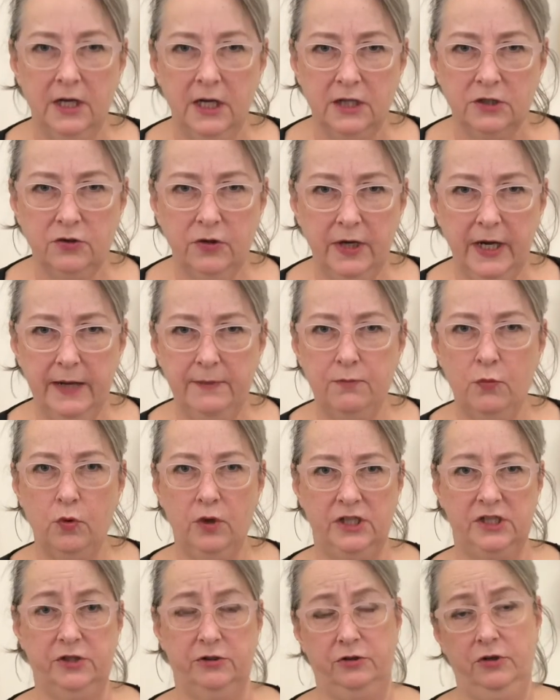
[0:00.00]
It's going to add
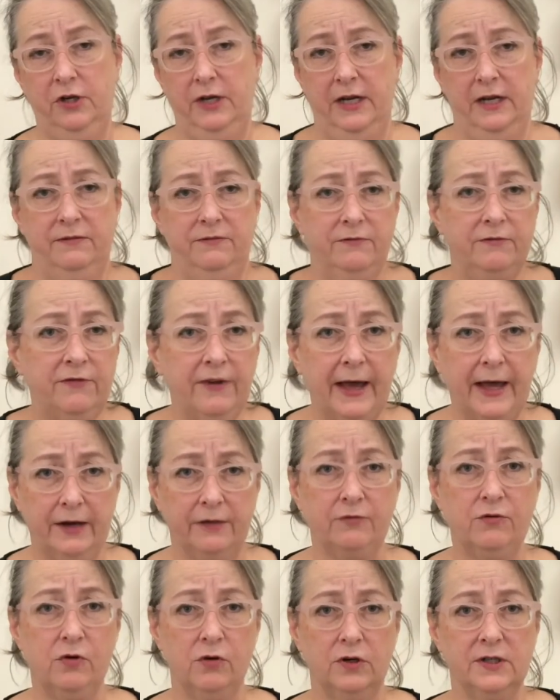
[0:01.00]
moisture. It's going to add fat,
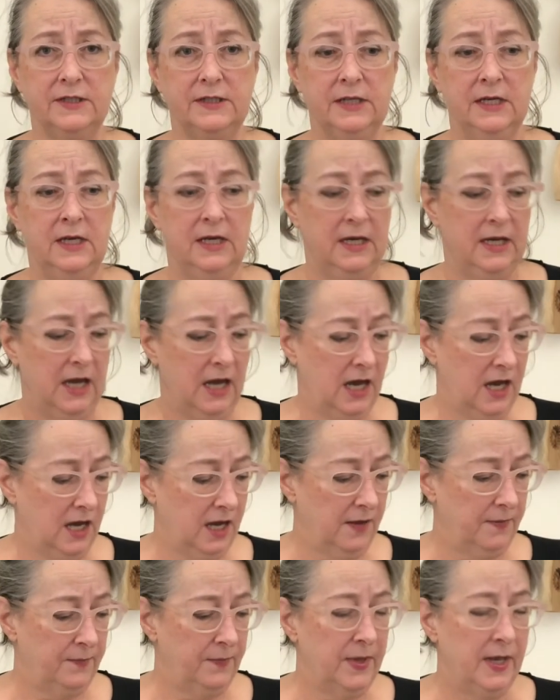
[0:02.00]
of course.
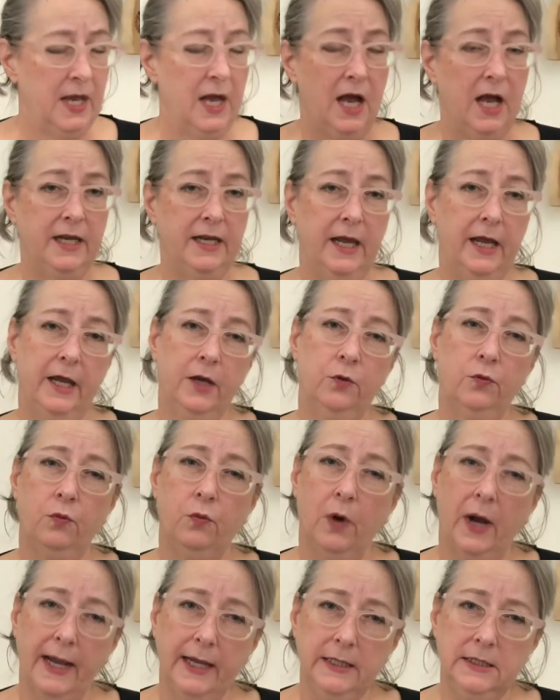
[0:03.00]
An egg
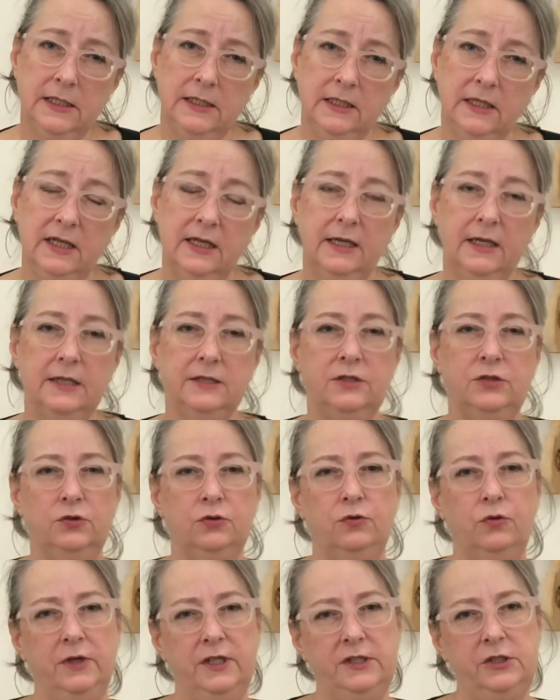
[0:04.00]
white is
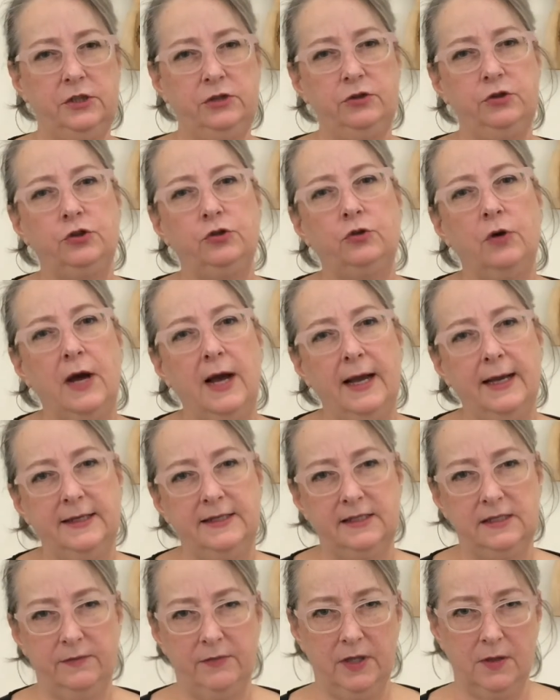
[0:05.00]
going to dry
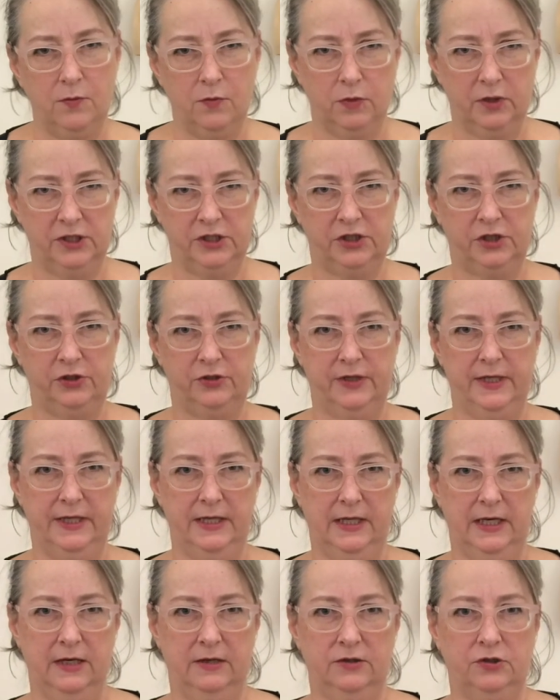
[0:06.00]
some of the moisture in
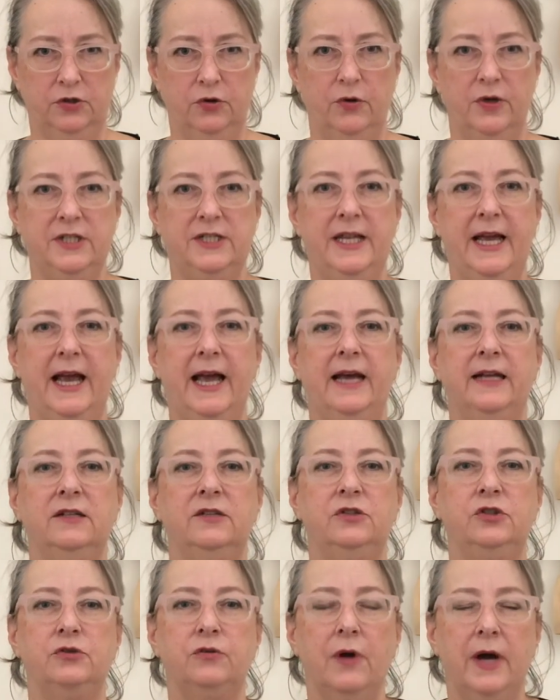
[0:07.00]
there. It's going to add a
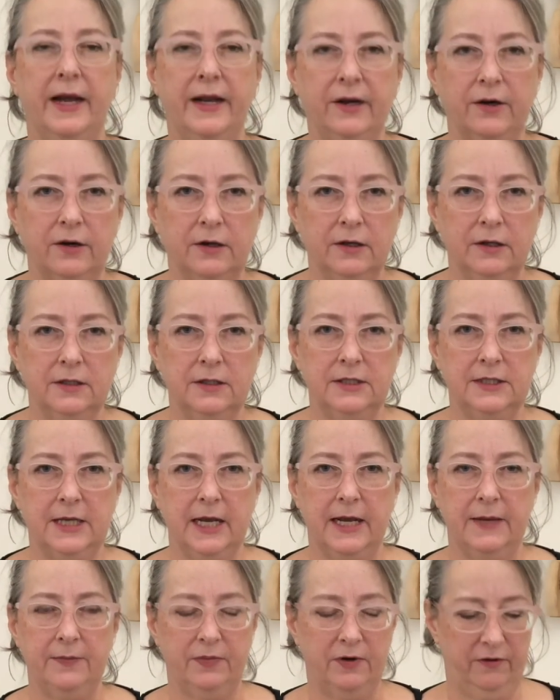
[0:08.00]
drier
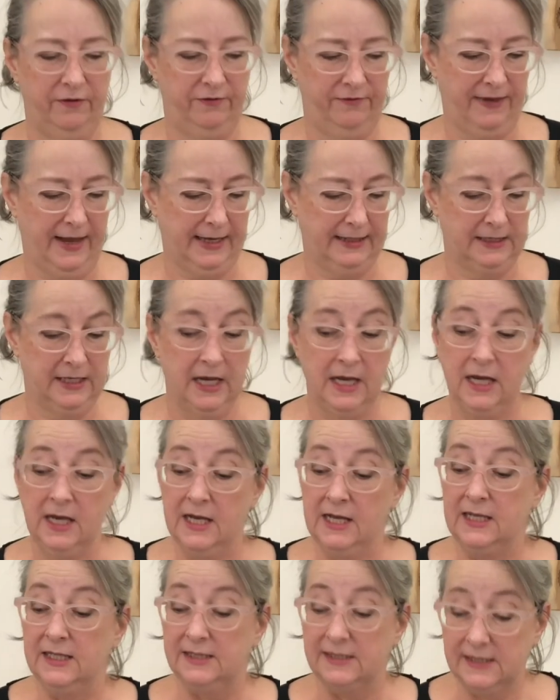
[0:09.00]
type effect.
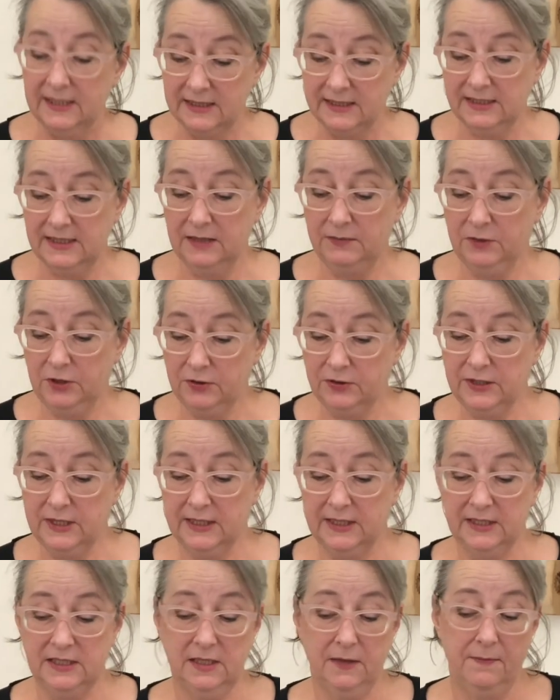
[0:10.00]
Since I'm using
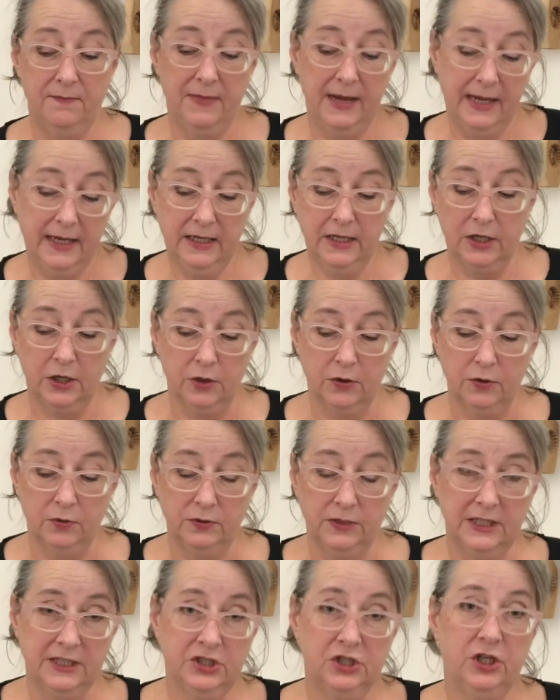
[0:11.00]
the tomato,
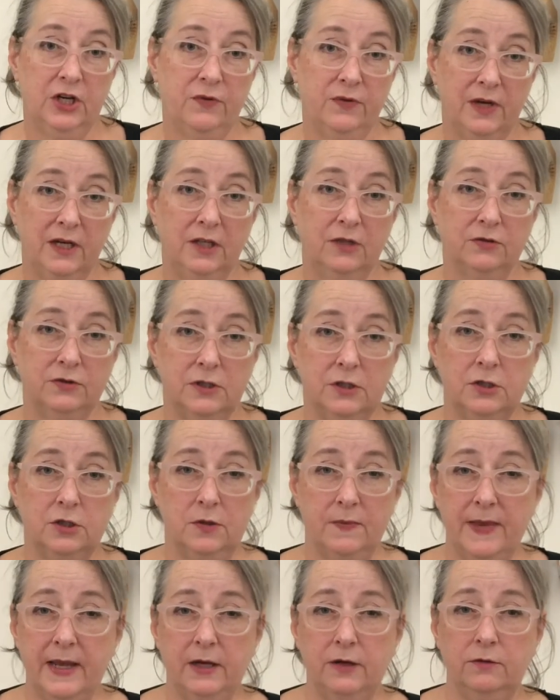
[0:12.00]
yesterday when I used the
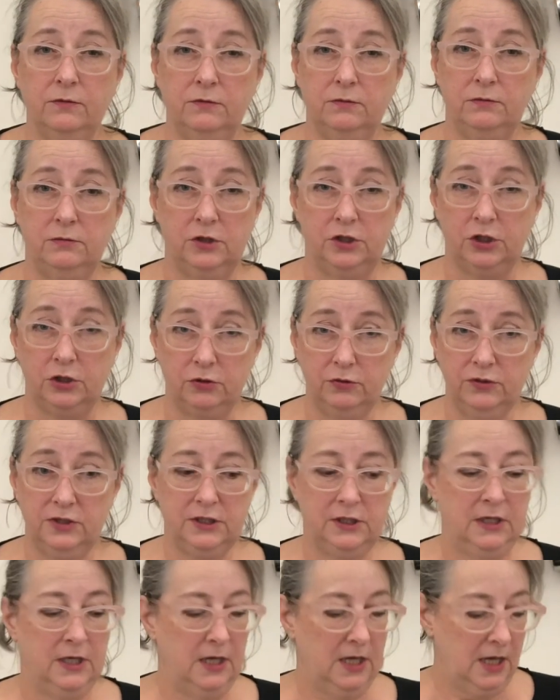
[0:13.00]
tomato
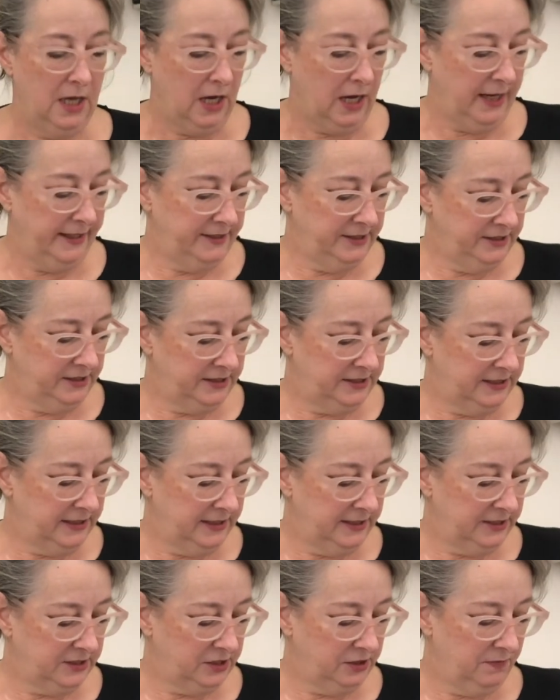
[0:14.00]
juice, I just
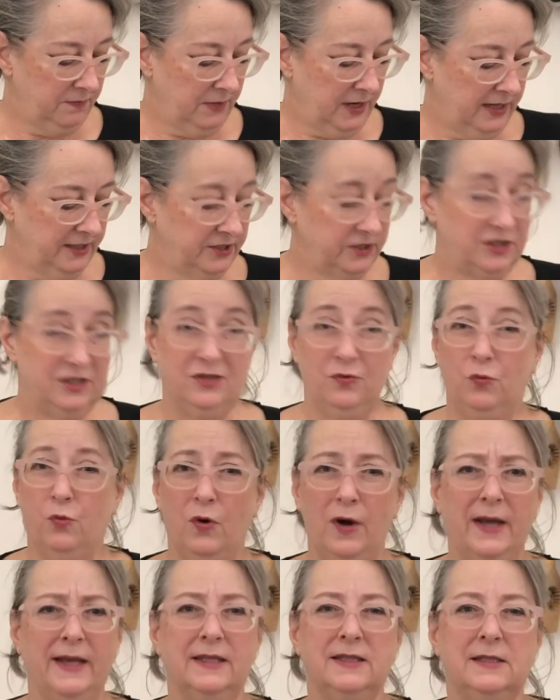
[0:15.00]
did
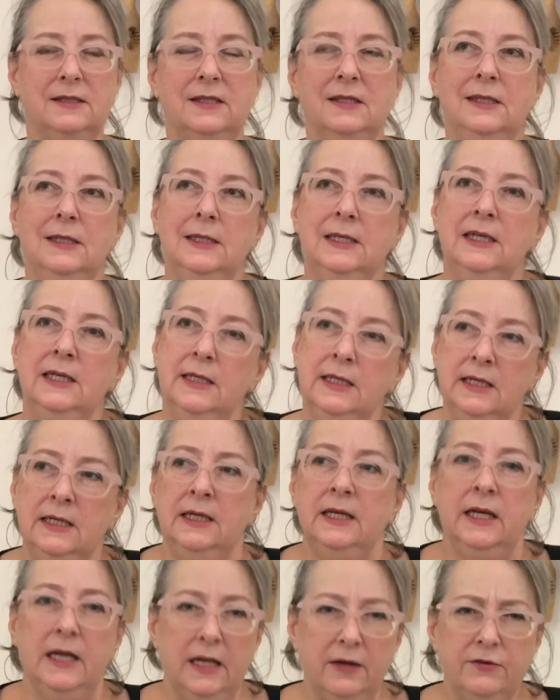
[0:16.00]
whites.
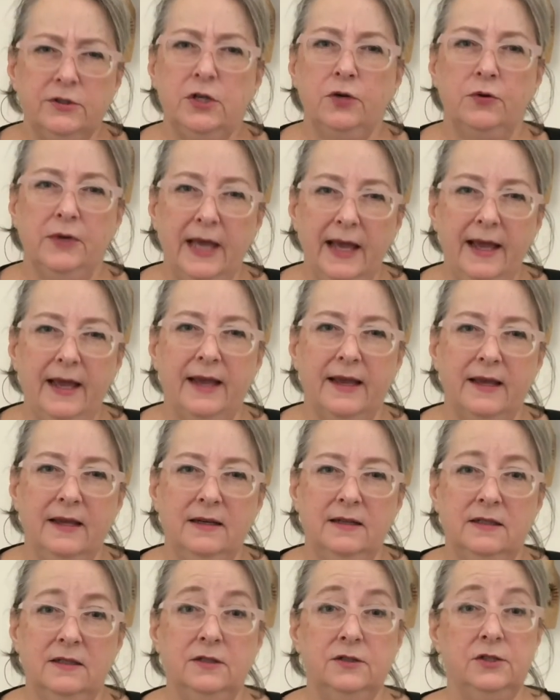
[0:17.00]
And it was okay.
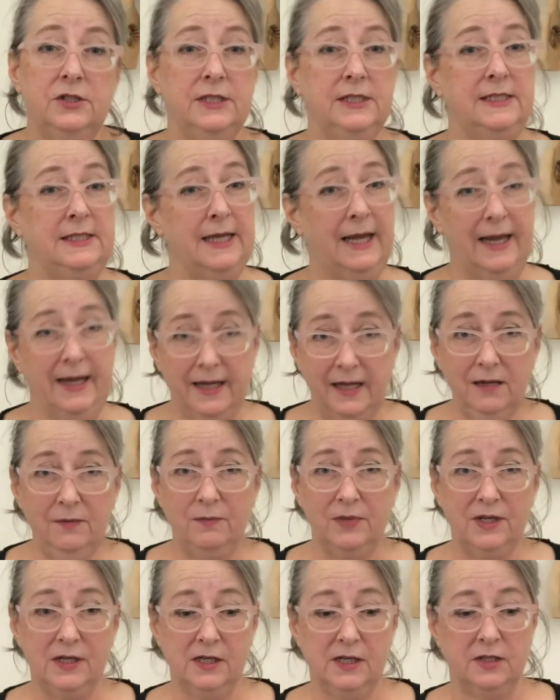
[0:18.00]
Today,
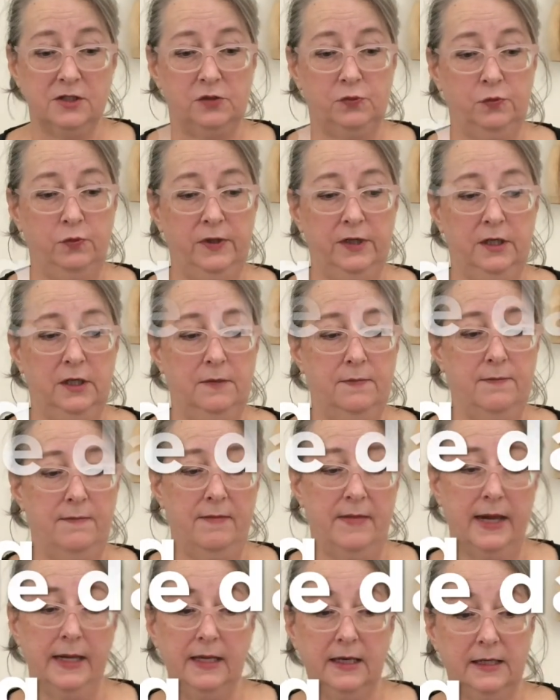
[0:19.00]
because we're
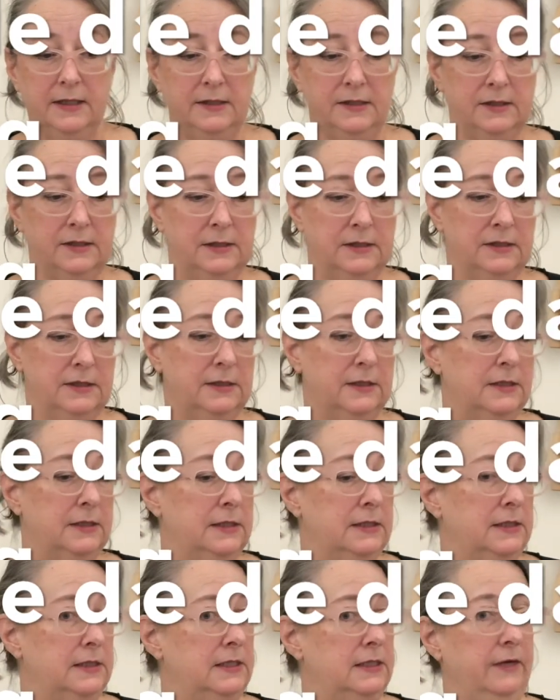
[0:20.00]
making
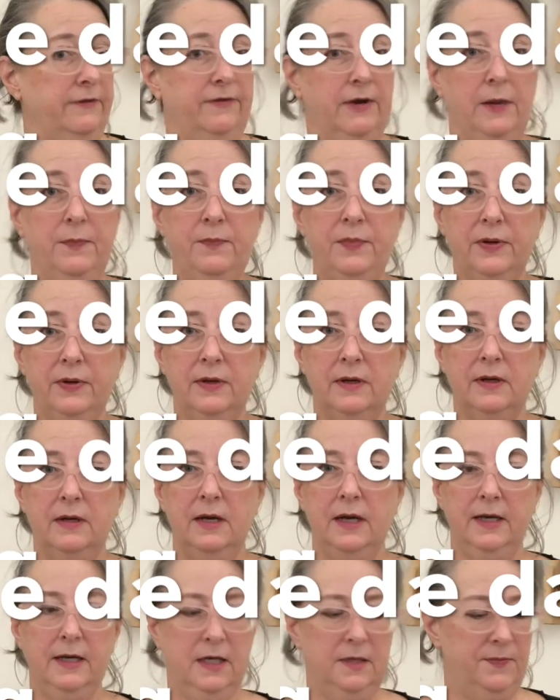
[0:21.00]
stuff up,
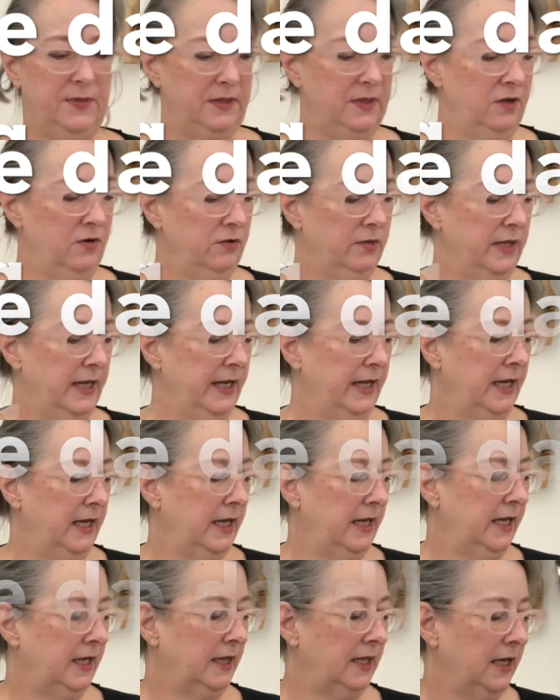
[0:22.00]
I'm gonna put the whole dang
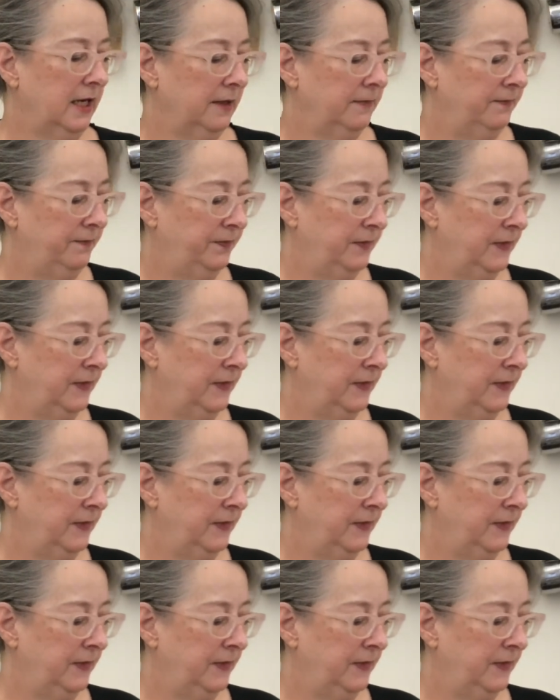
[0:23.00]
egg in there.